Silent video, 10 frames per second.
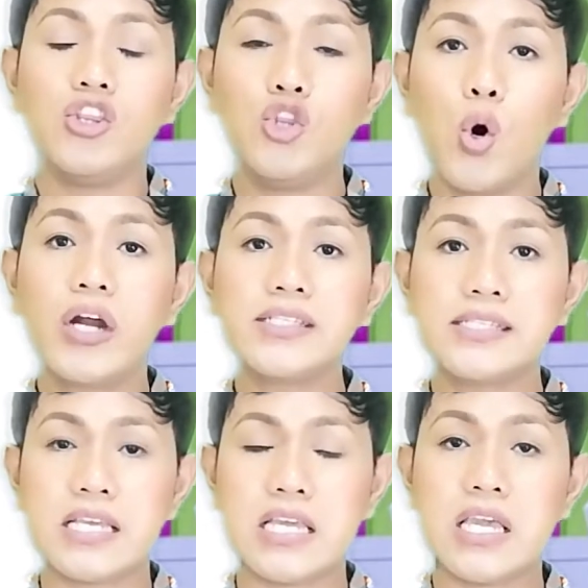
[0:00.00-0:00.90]
nor
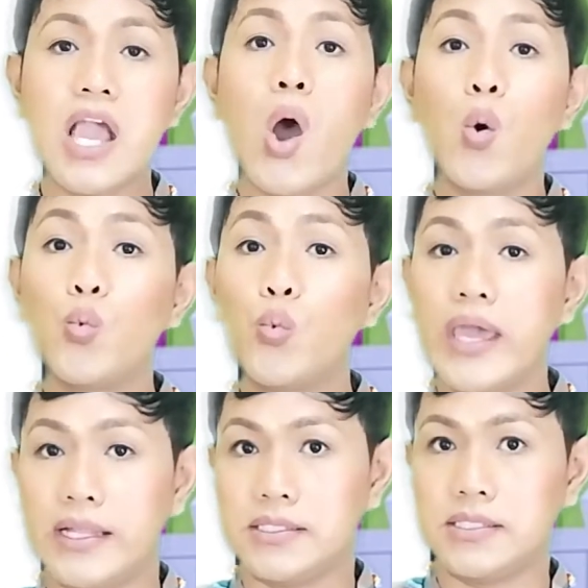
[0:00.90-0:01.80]
C
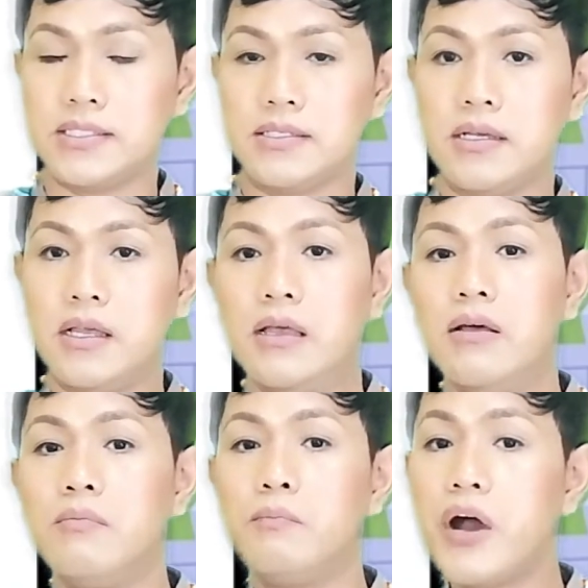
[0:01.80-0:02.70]
wins.
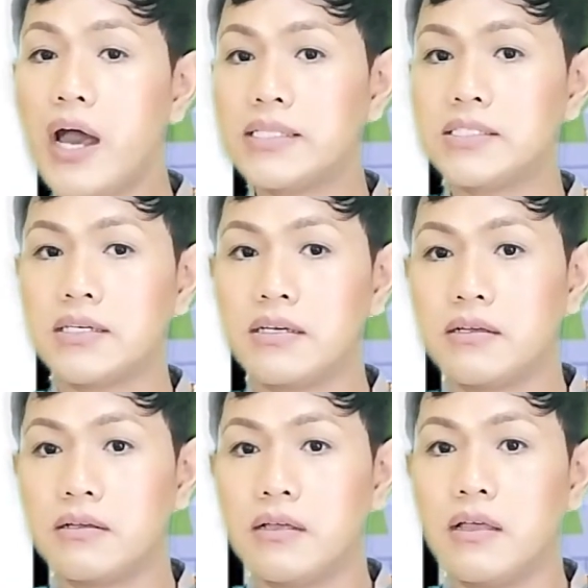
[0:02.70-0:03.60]
But
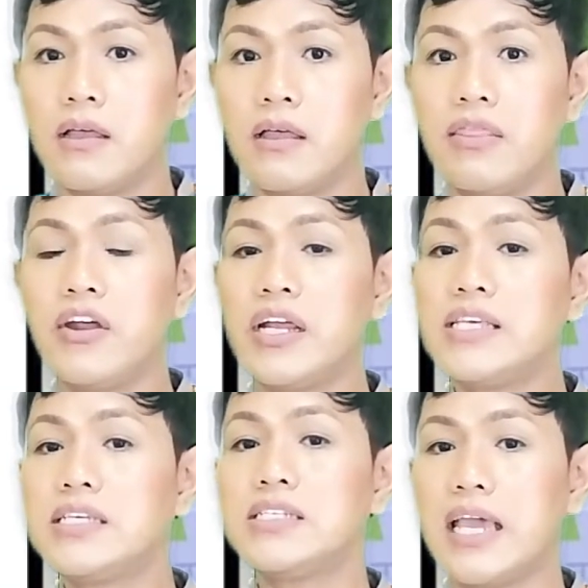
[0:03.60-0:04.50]
there
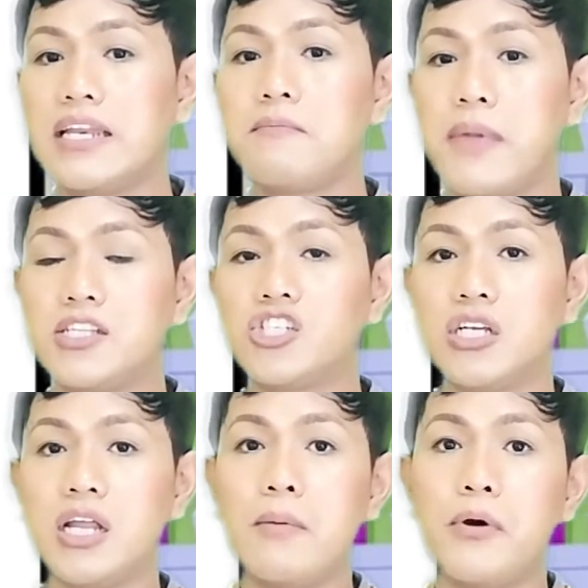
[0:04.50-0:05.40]
isn't any
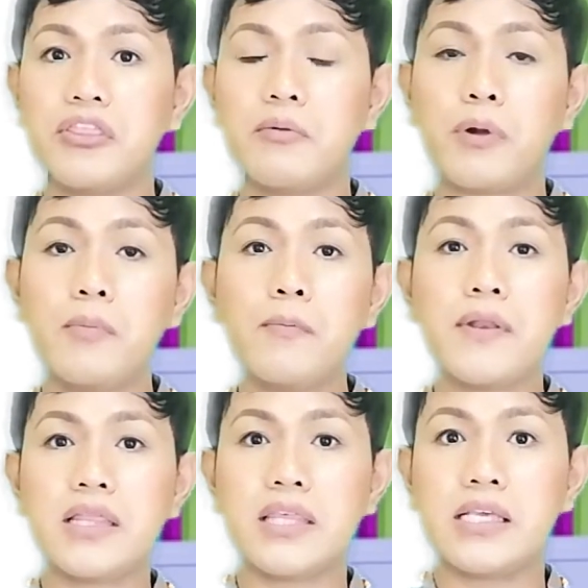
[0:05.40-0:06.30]
mention about the
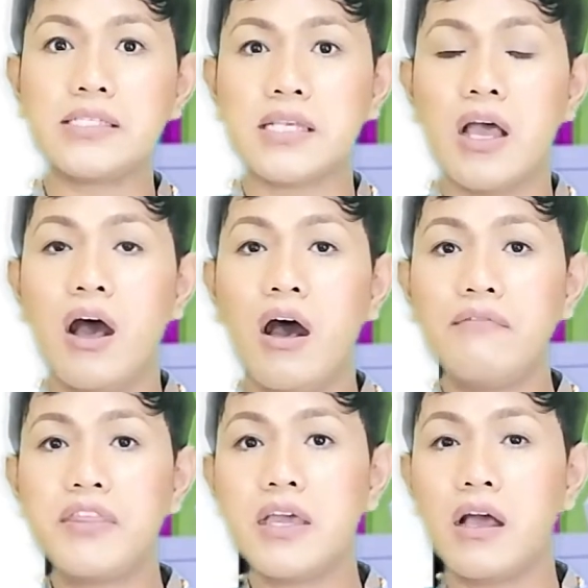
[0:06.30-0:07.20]
probabilities
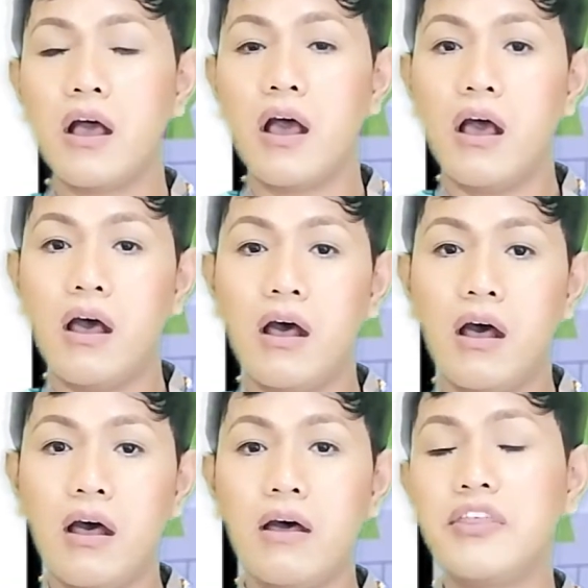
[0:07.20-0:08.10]
of the
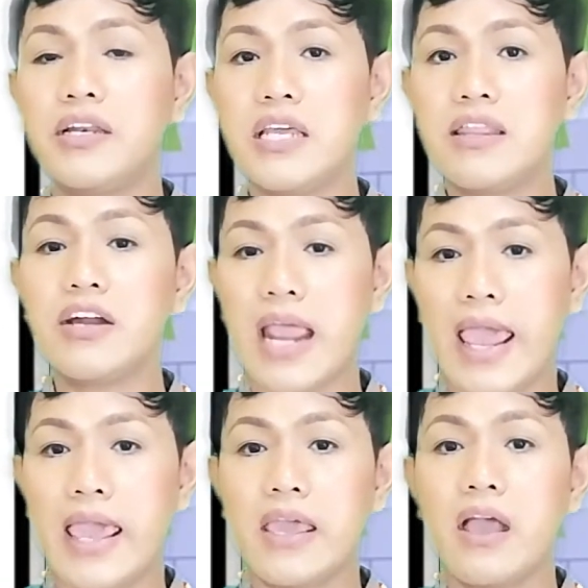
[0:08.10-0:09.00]
neither
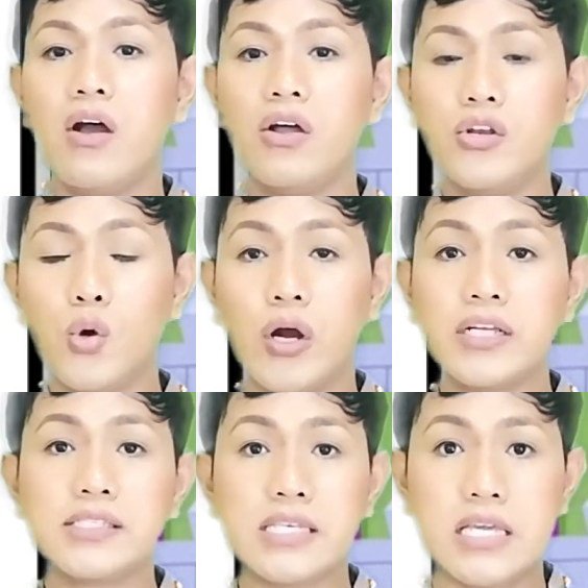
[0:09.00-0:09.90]
A
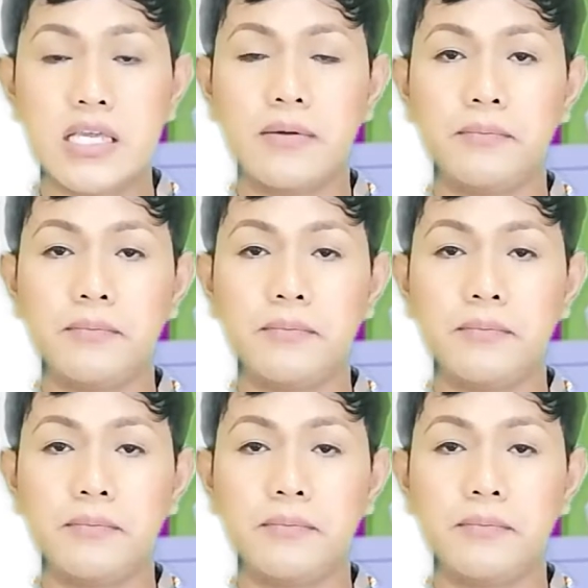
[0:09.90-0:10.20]
nor C.